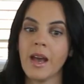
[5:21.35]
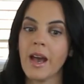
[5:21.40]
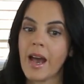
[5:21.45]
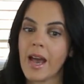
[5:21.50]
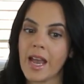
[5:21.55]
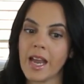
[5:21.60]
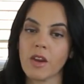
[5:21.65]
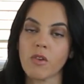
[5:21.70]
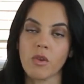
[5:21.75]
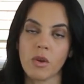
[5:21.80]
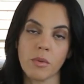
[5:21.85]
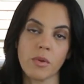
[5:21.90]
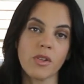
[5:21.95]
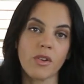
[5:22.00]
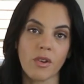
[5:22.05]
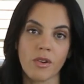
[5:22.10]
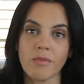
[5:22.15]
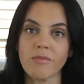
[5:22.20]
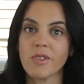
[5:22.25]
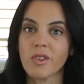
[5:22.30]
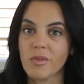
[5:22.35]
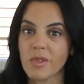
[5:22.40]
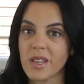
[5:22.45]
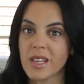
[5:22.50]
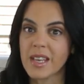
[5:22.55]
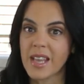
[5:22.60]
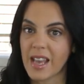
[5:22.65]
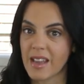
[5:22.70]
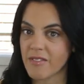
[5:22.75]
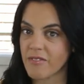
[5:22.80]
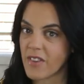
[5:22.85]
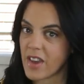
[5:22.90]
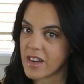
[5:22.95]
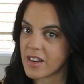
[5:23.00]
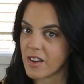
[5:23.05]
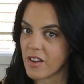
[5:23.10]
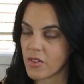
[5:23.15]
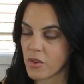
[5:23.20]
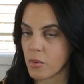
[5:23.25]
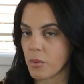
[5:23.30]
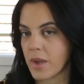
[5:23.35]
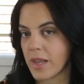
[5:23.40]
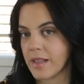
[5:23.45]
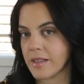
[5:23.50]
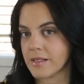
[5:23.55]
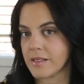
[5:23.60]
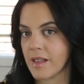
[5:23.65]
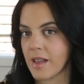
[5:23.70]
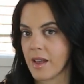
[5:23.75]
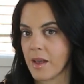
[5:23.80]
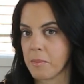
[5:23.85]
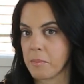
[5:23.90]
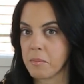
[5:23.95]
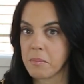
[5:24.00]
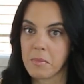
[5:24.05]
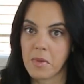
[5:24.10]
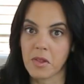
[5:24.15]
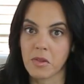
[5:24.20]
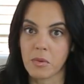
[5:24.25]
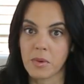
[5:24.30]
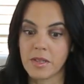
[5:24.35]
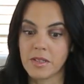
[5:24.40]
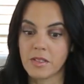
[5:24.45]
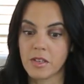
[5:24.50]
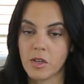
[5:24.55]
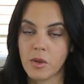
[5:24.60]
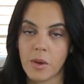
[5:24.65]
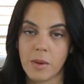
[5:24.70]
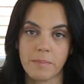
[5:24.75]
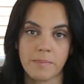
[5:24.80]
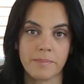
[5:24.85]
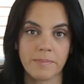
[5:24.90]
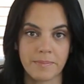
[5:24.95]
I agree with her. You really can find other ways to do it.